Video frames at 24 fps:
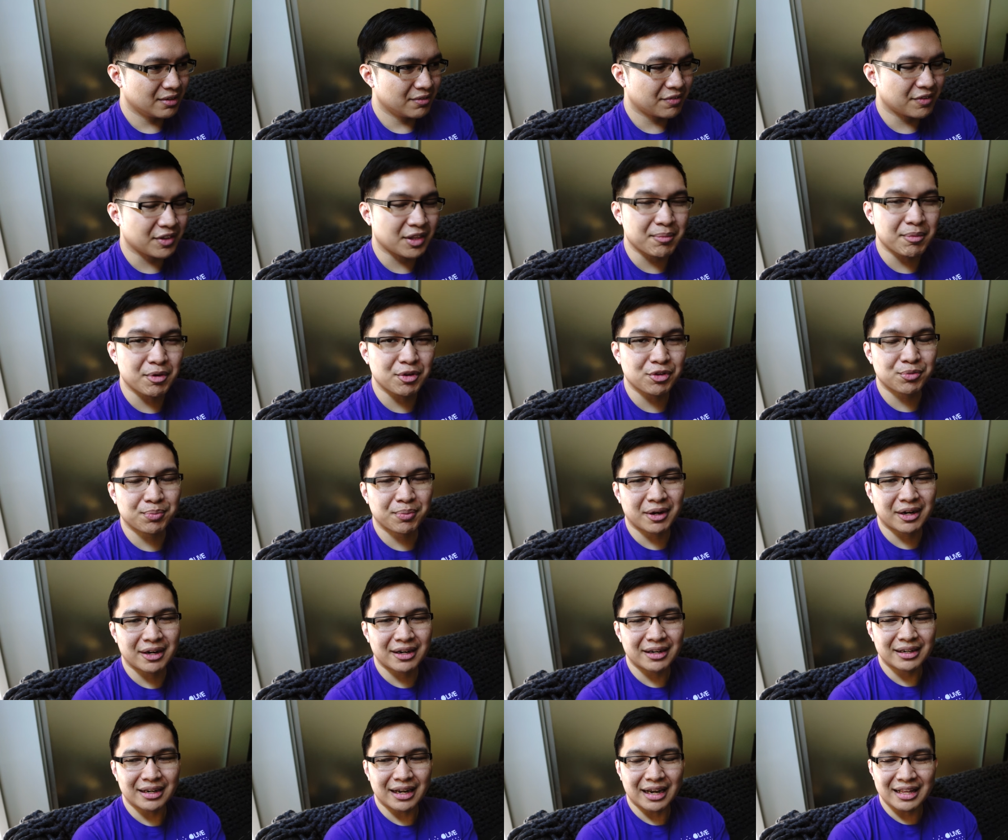for the most
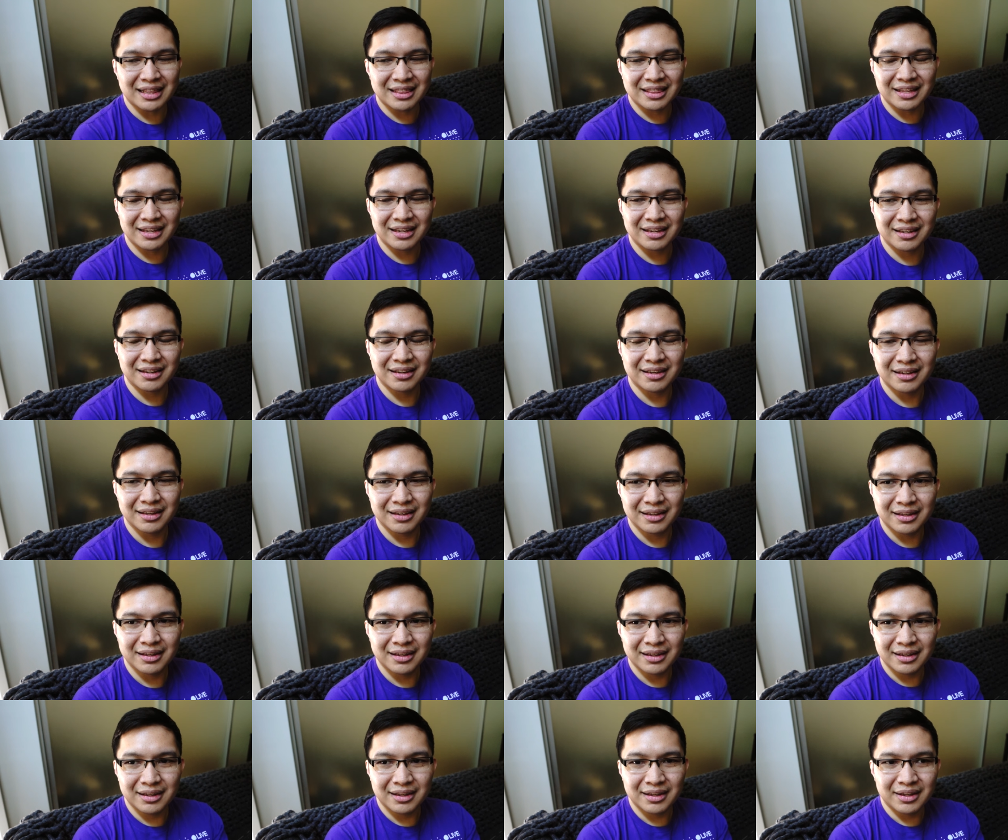part. I think
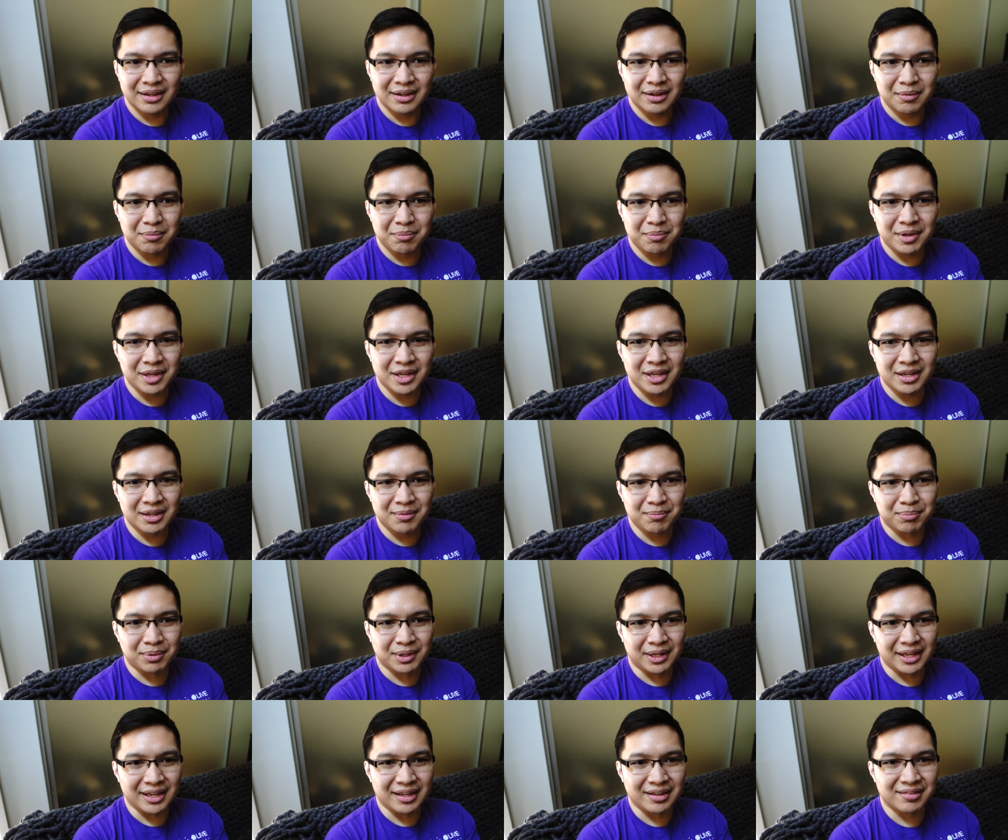being
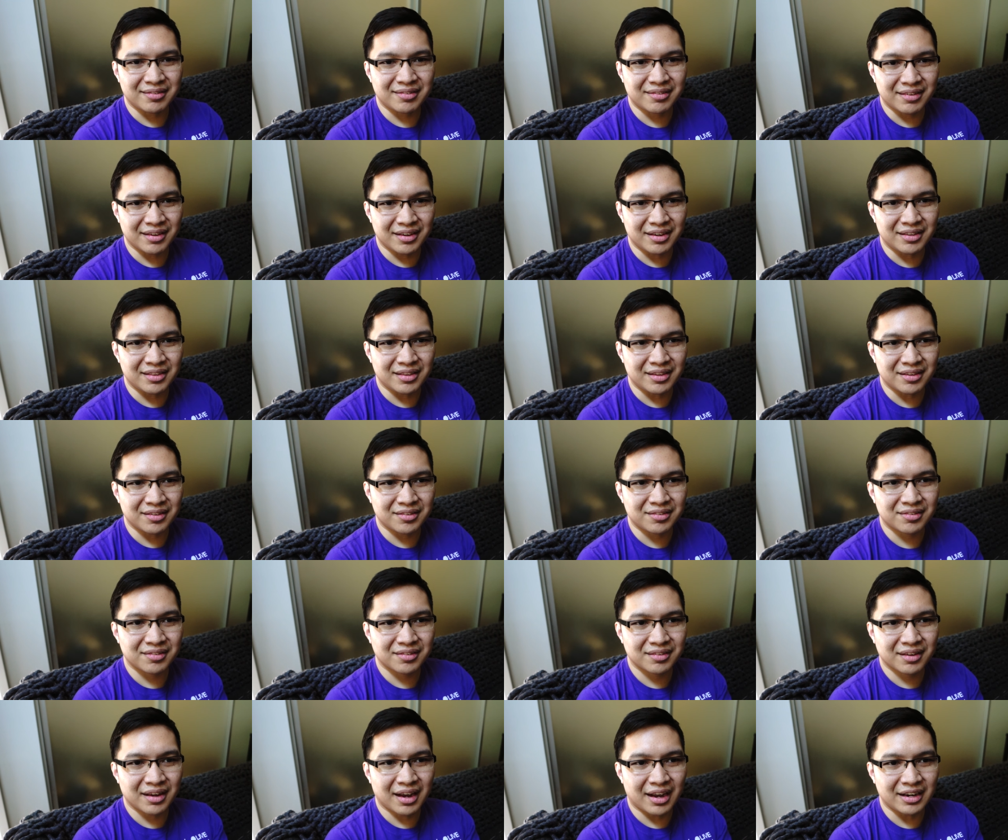placed in
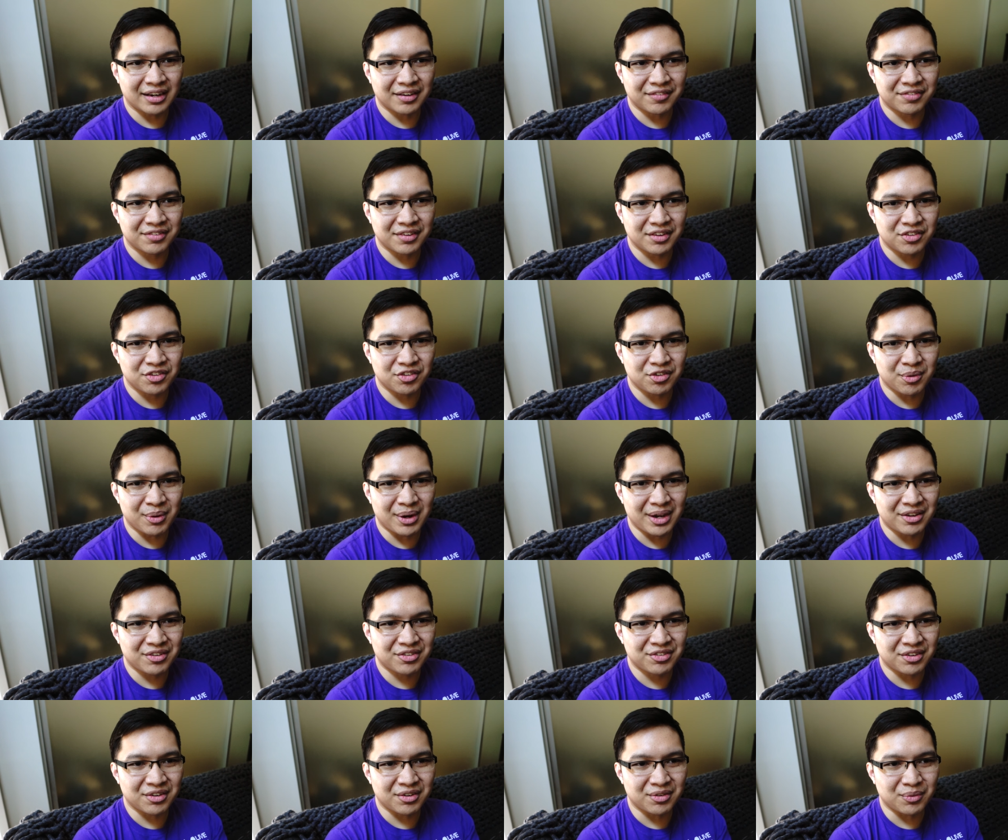this kind of
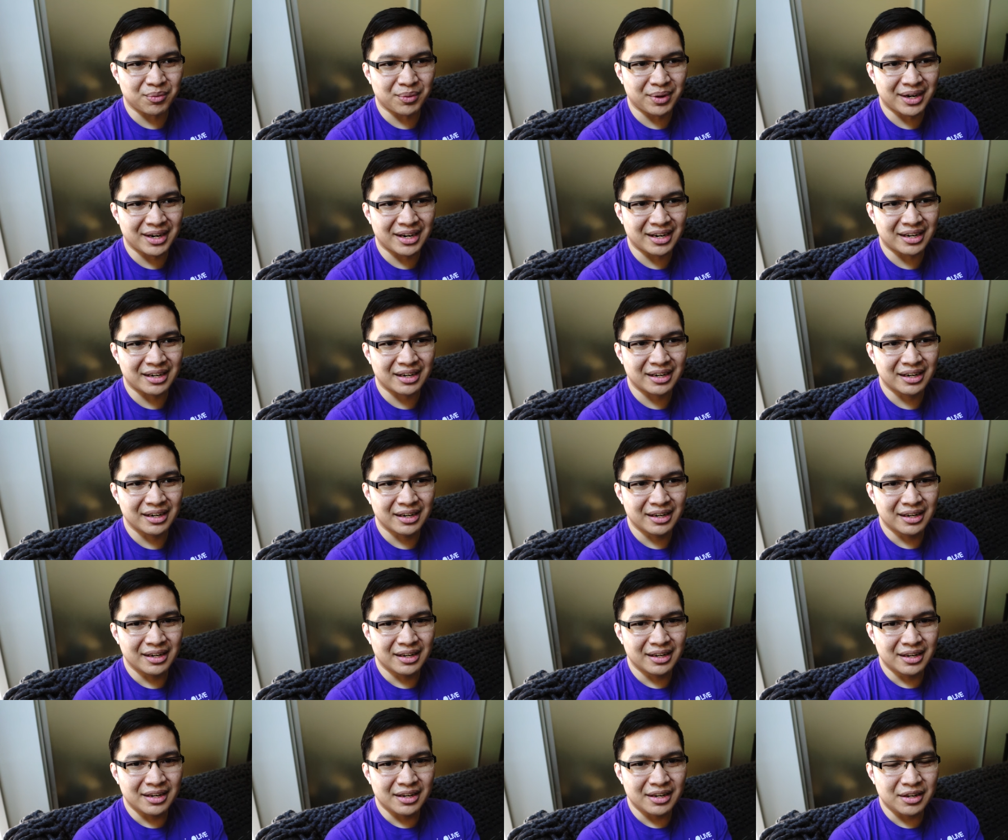situation where
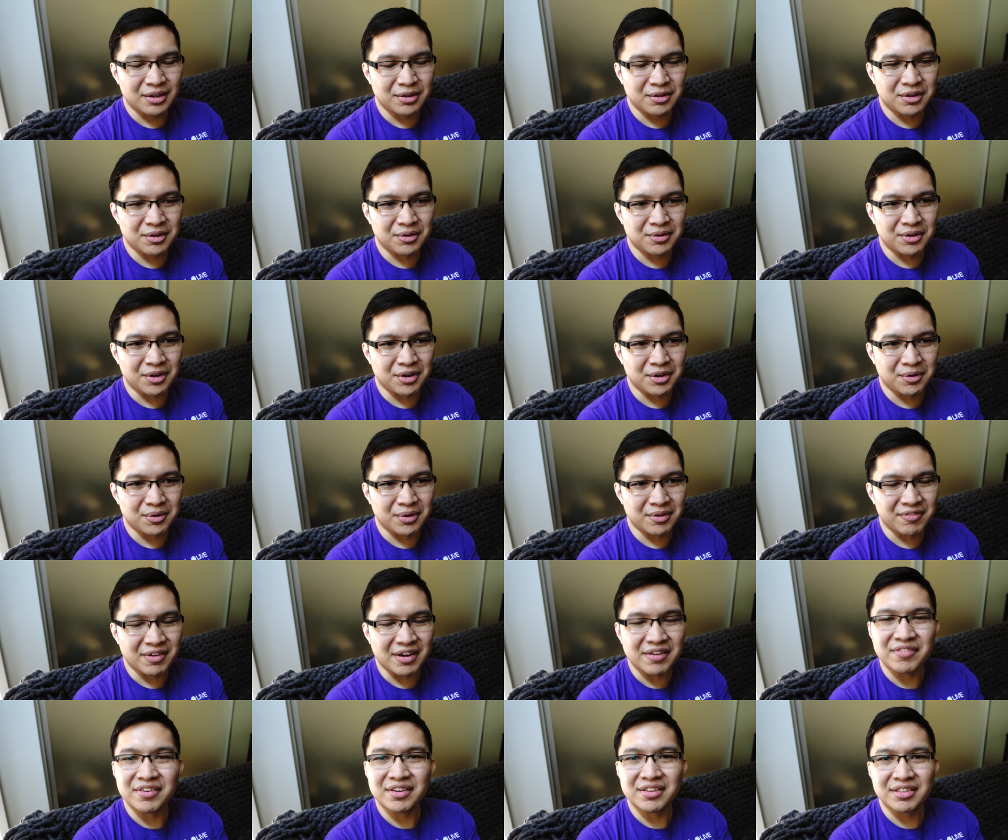you don't know if
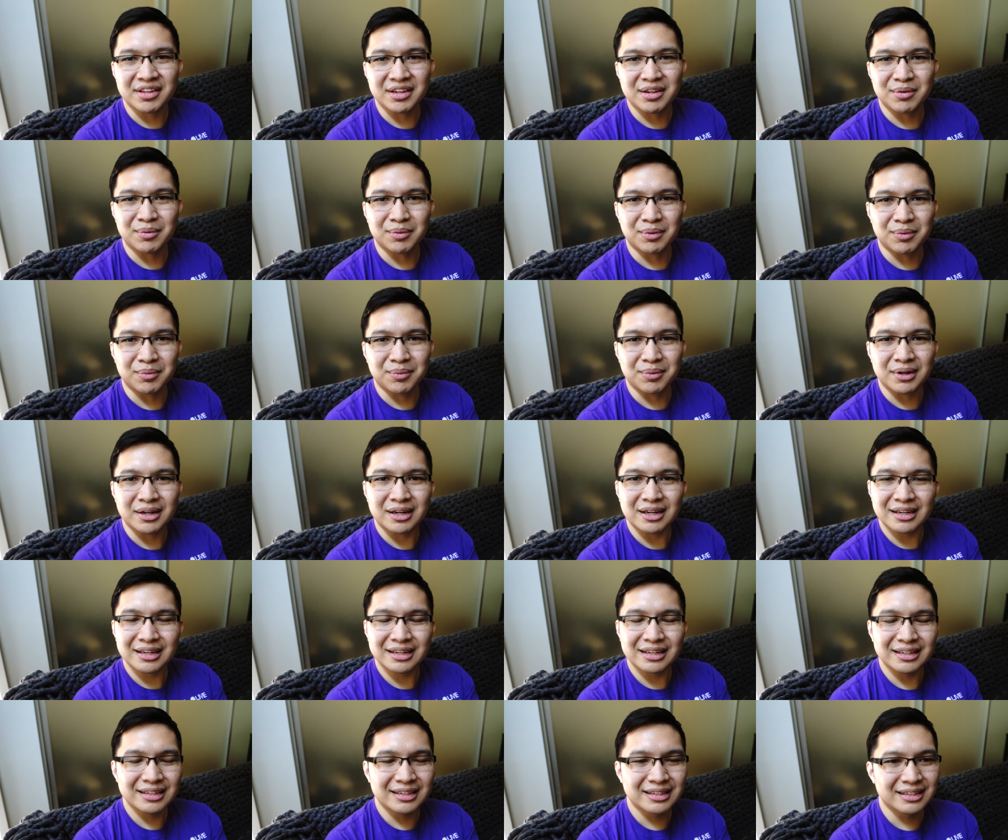everything will
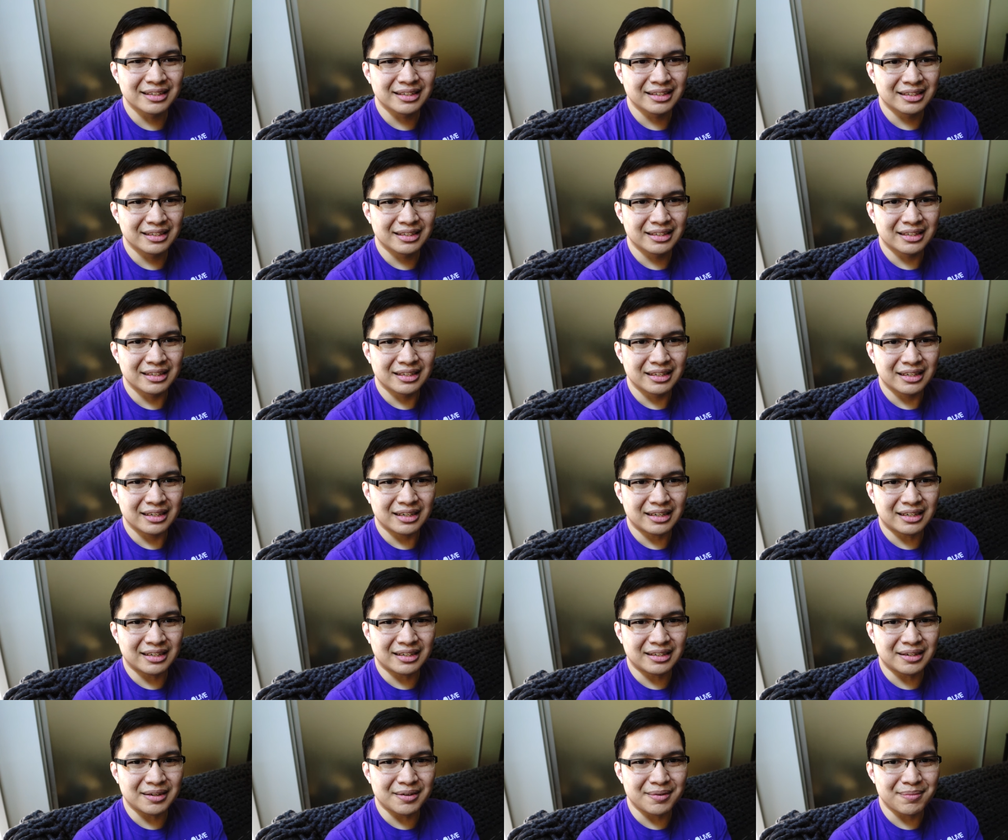work.
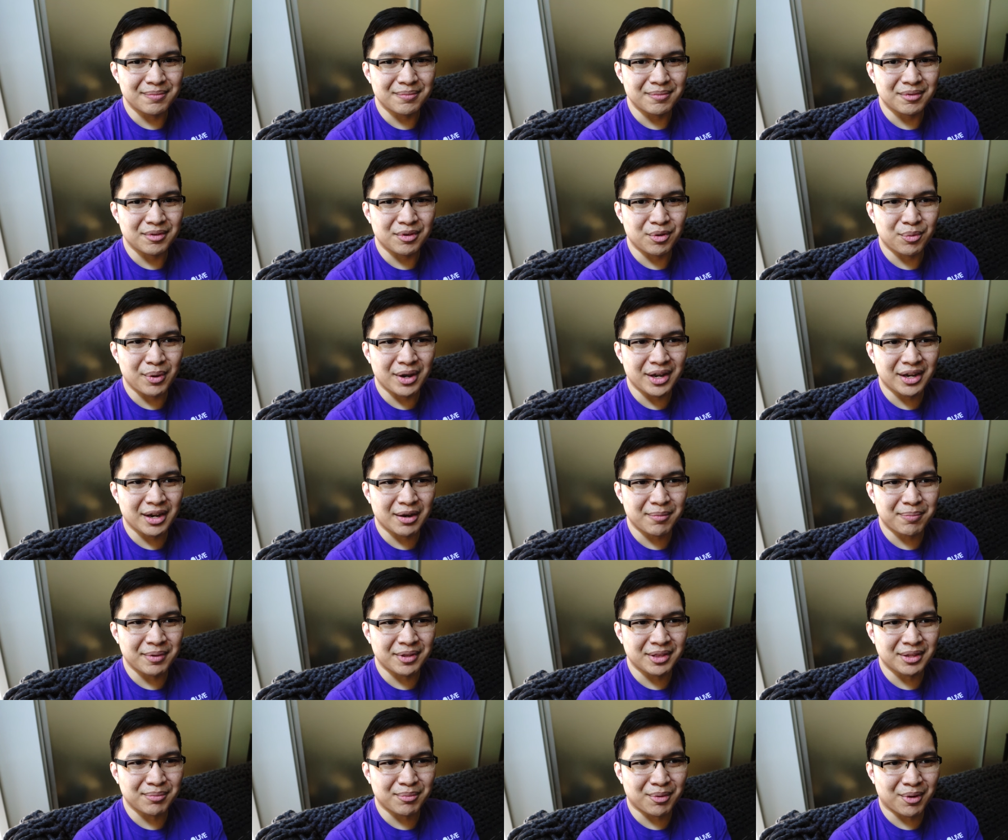Um, you wake
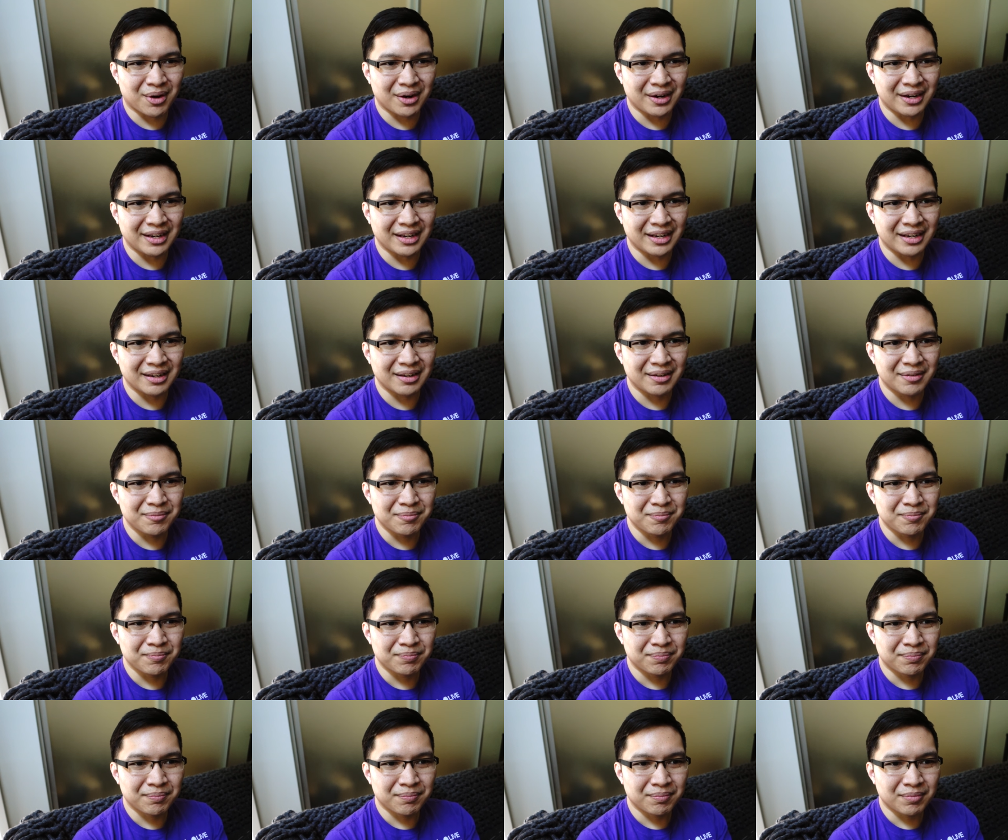up in the morning
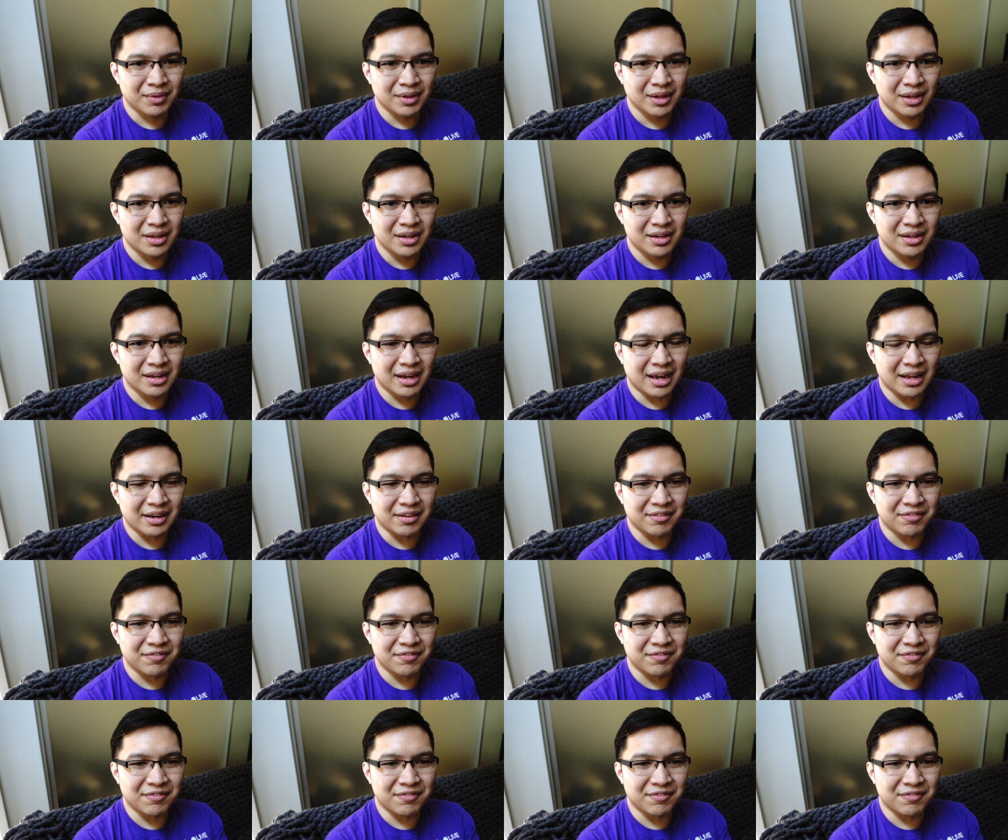kind